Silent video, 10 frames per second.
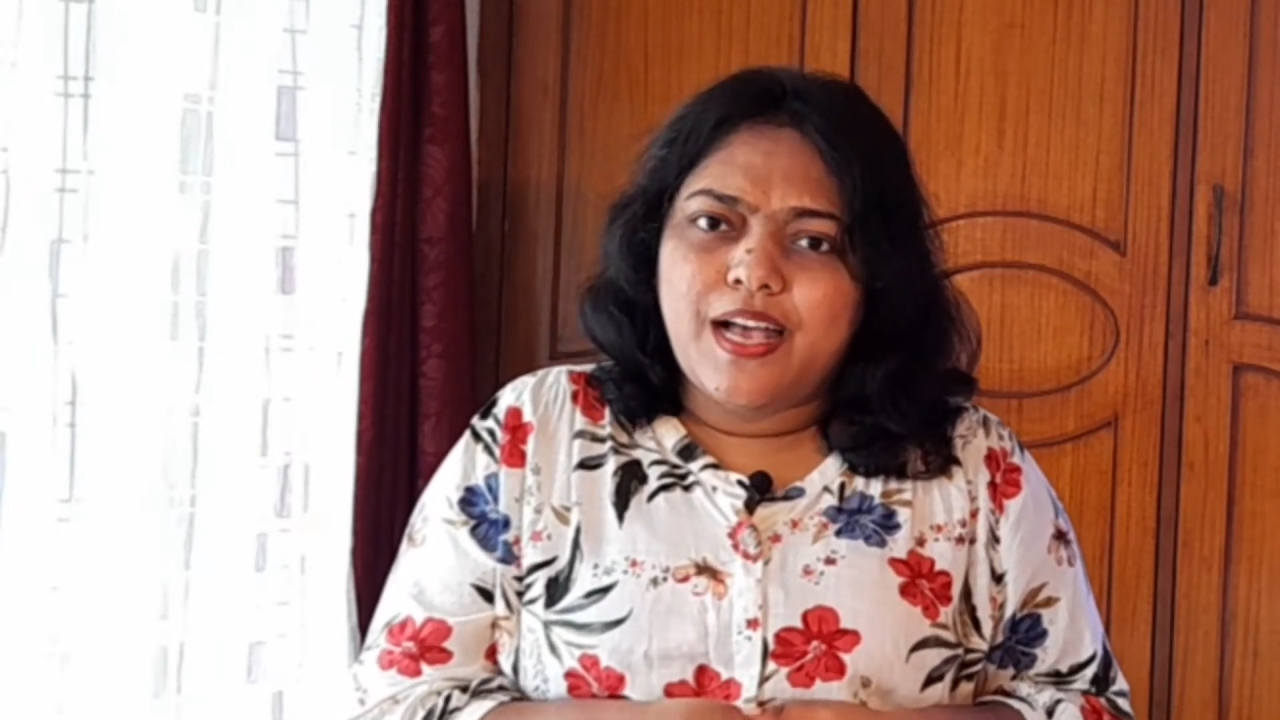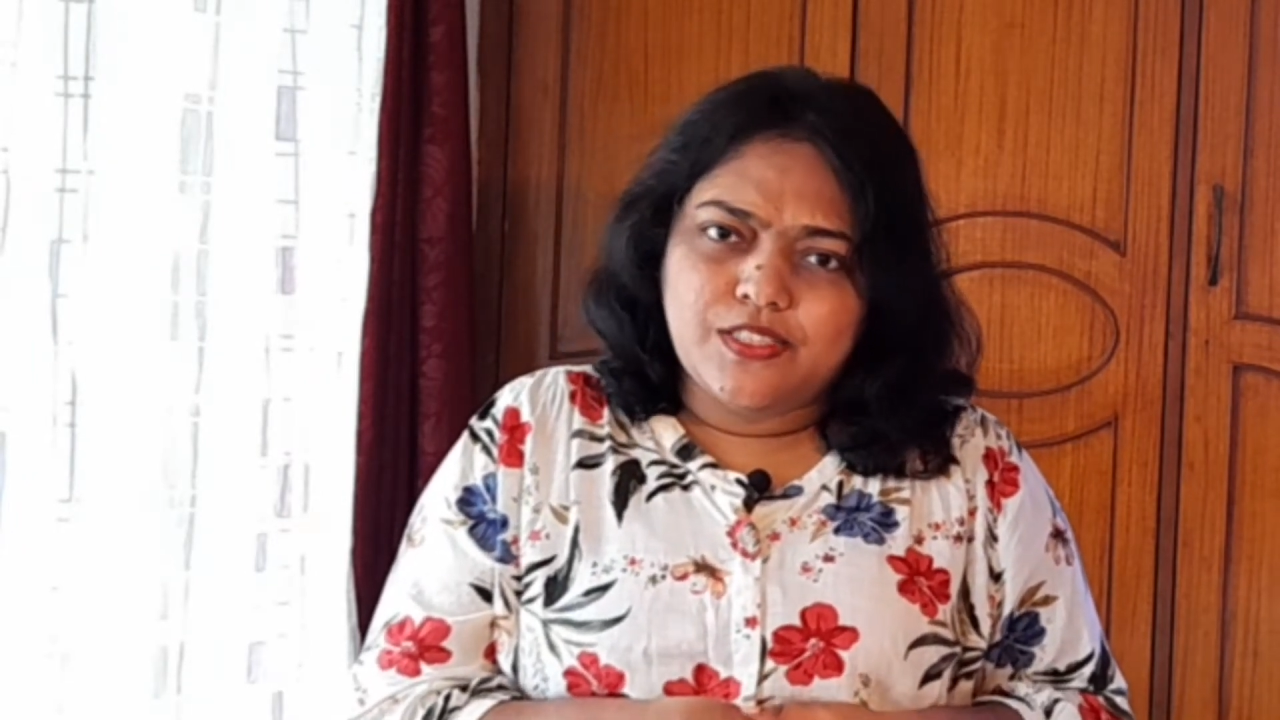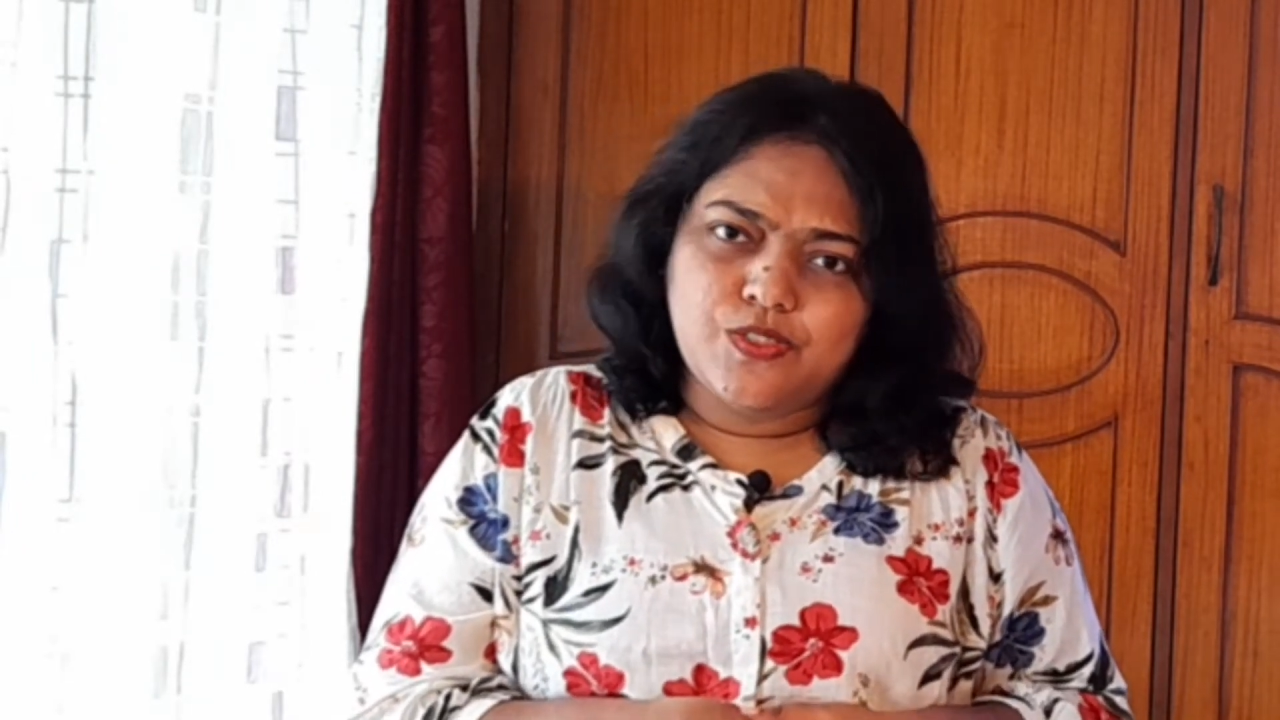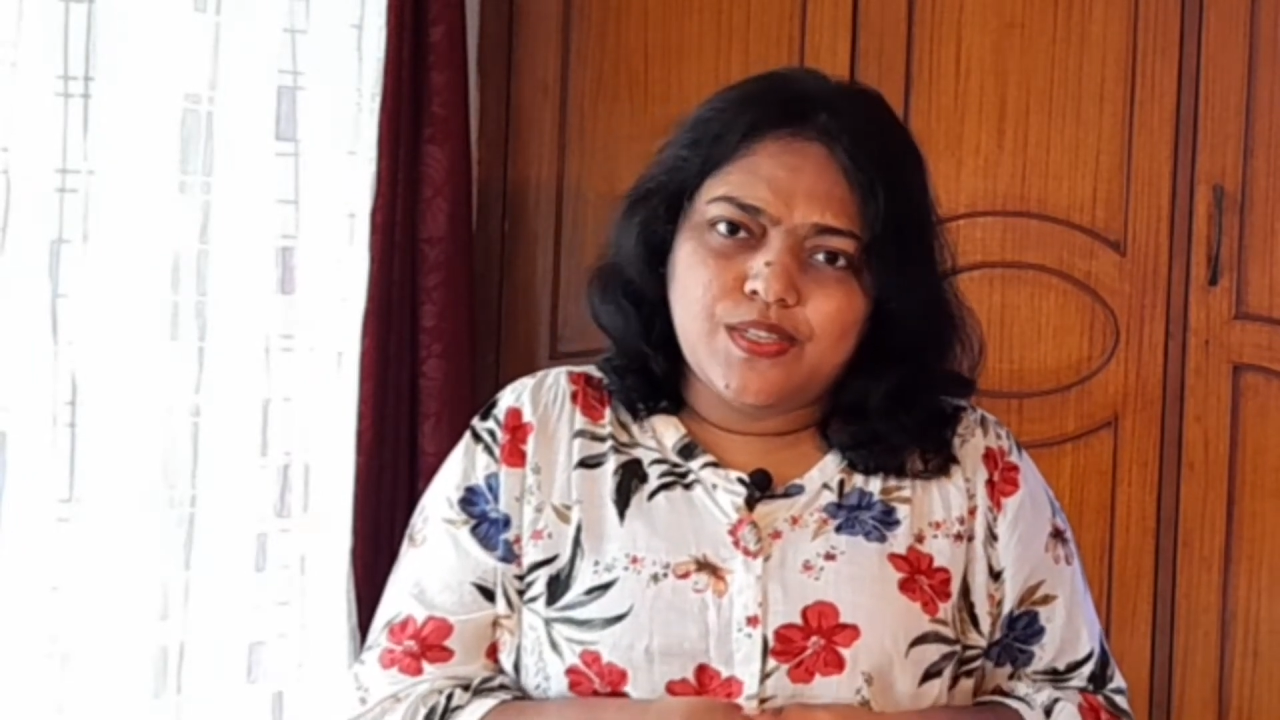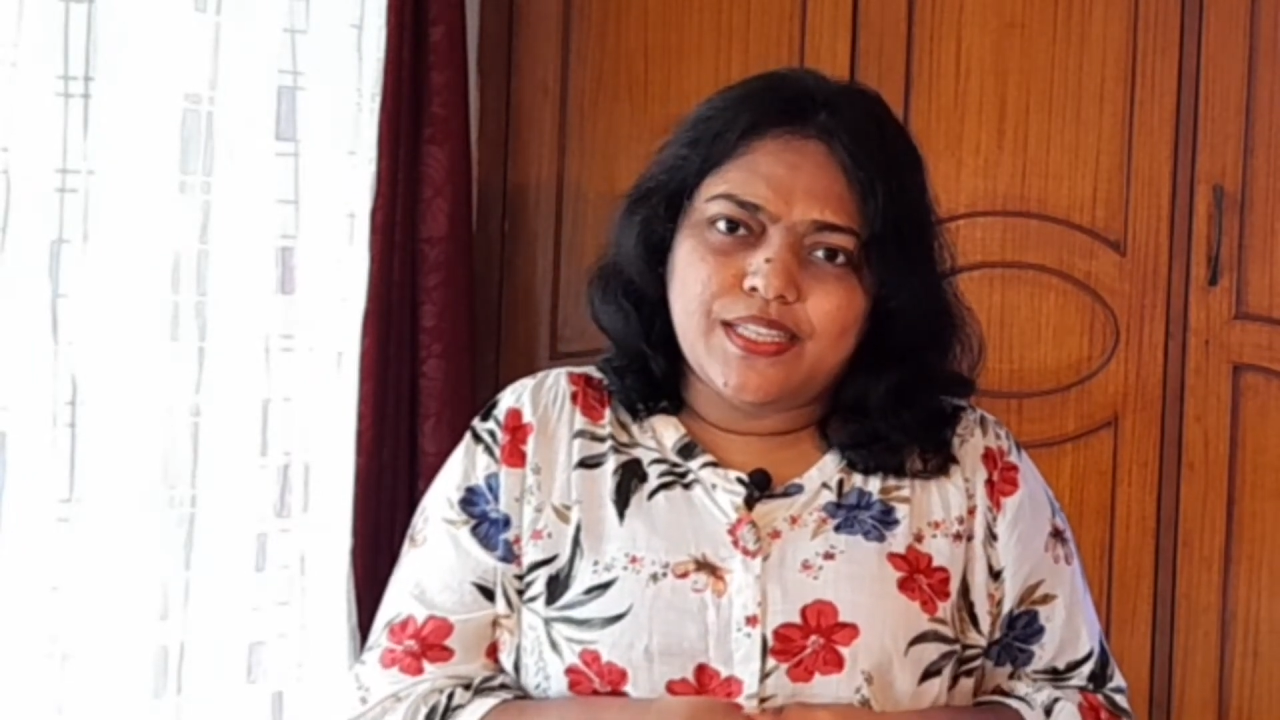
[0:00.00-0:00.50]

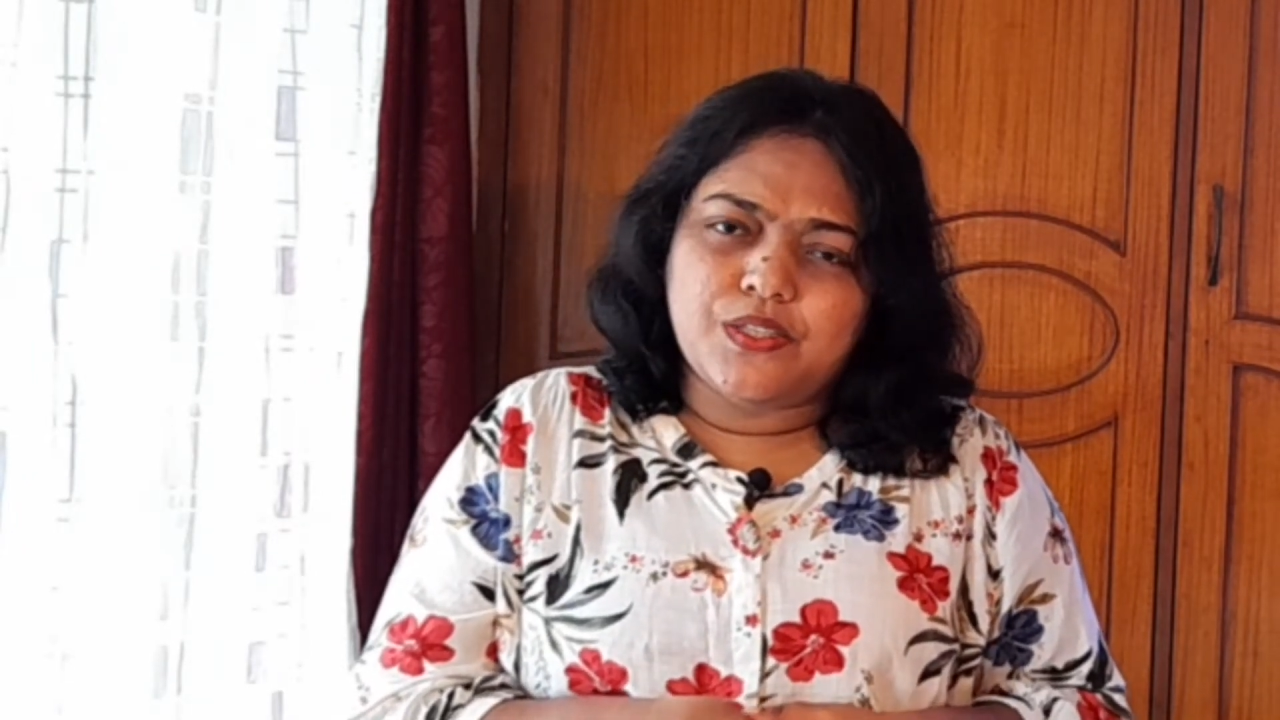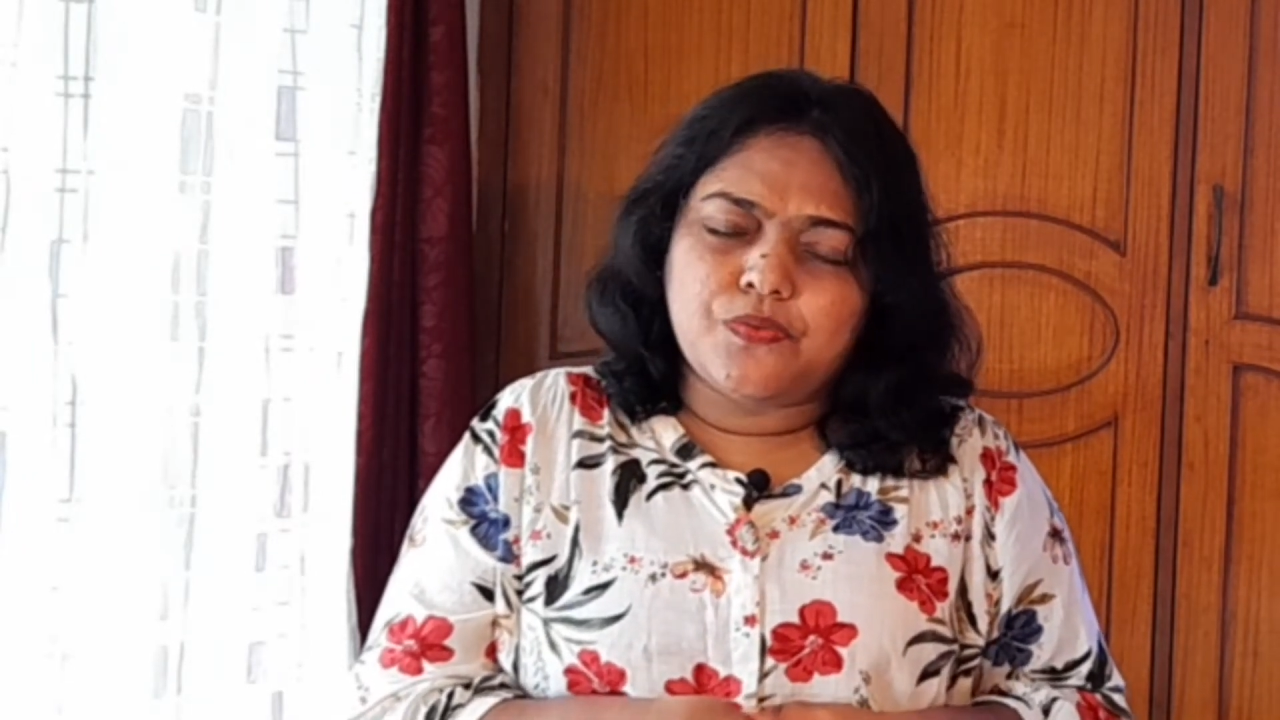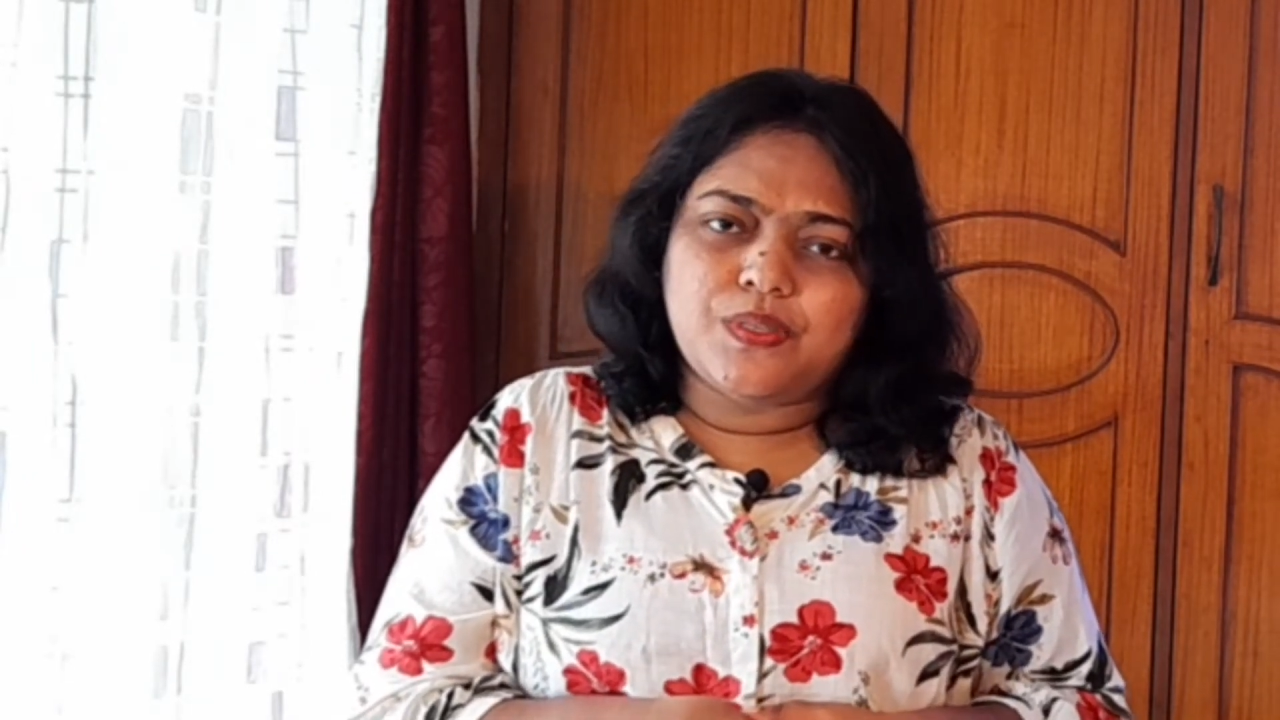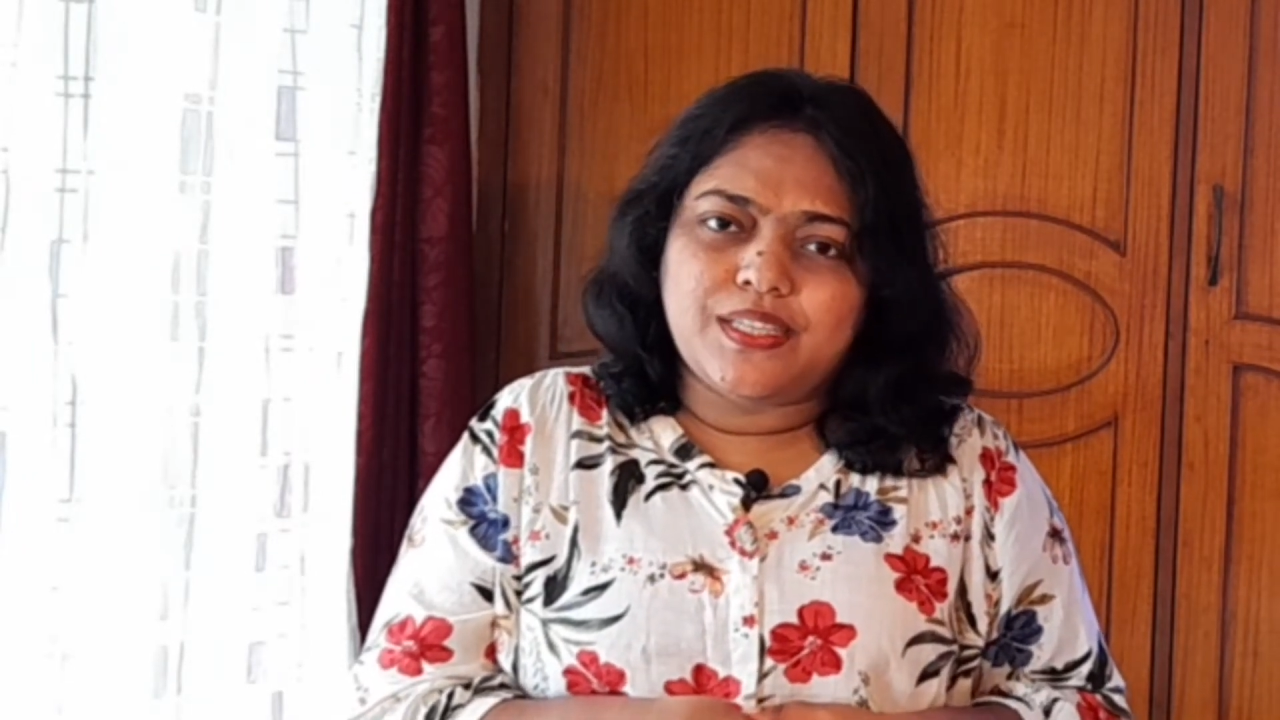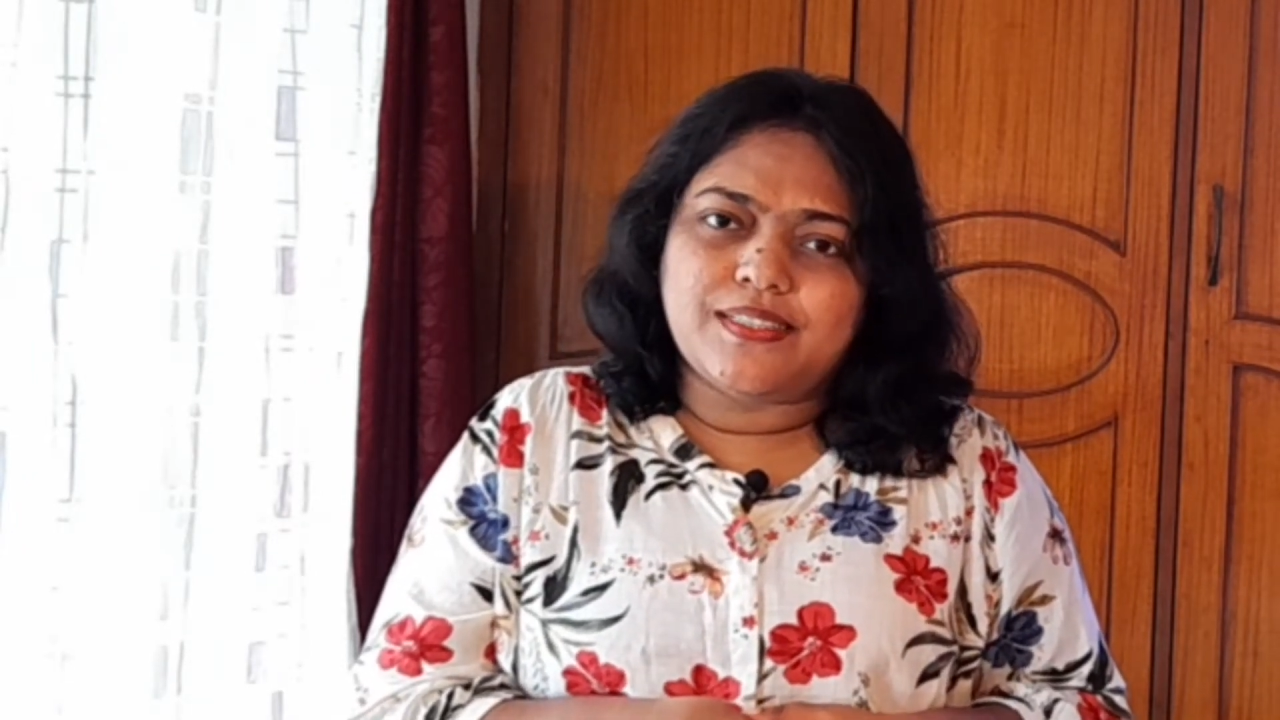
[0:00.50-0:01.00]
associated
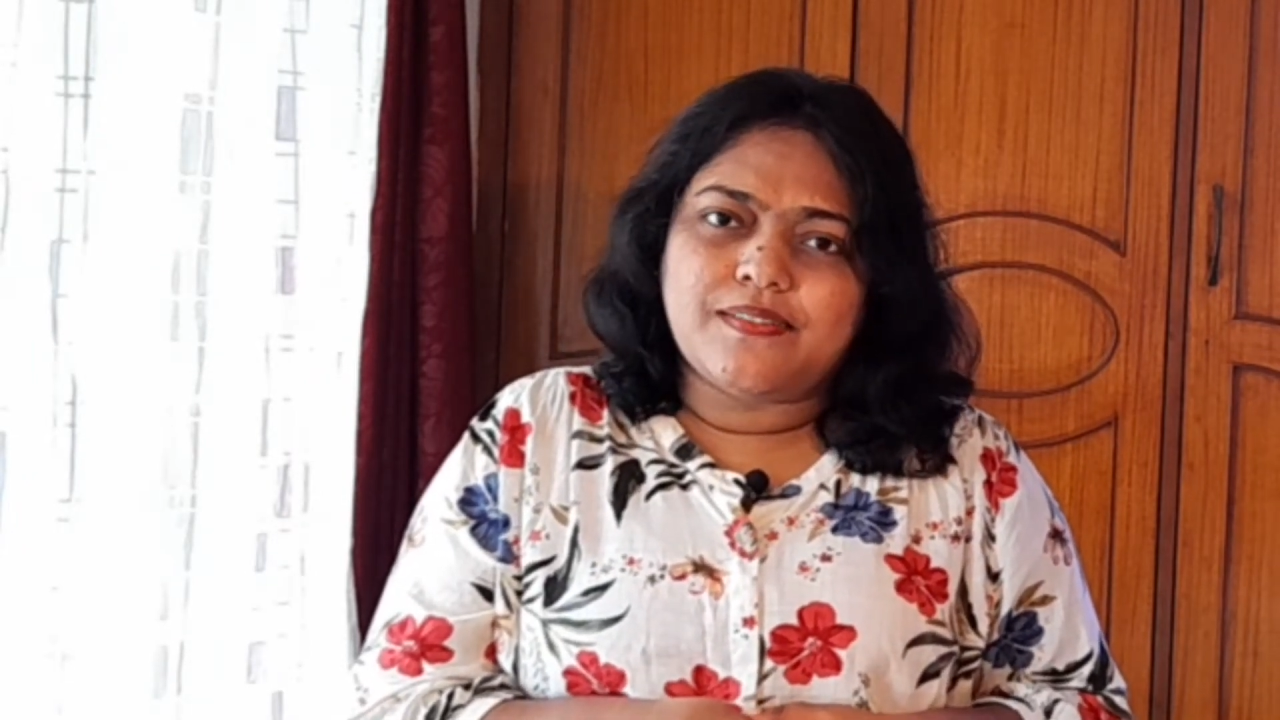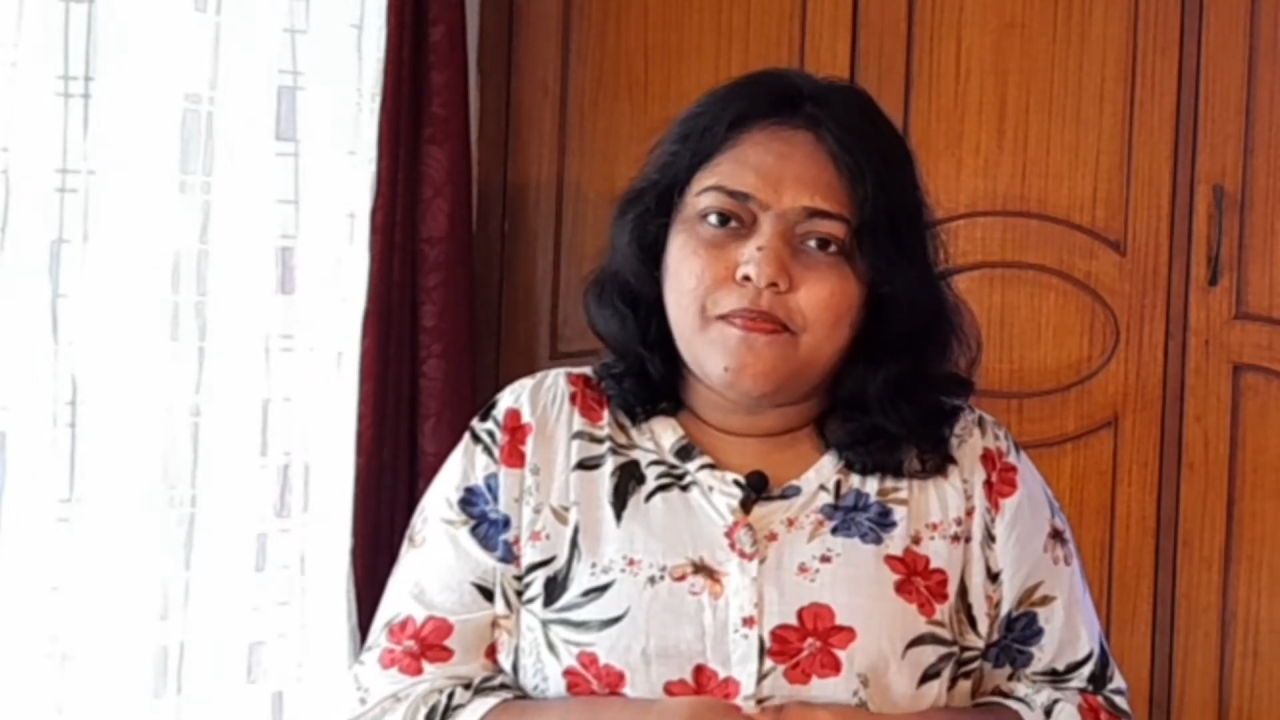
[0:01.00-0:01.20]
with it.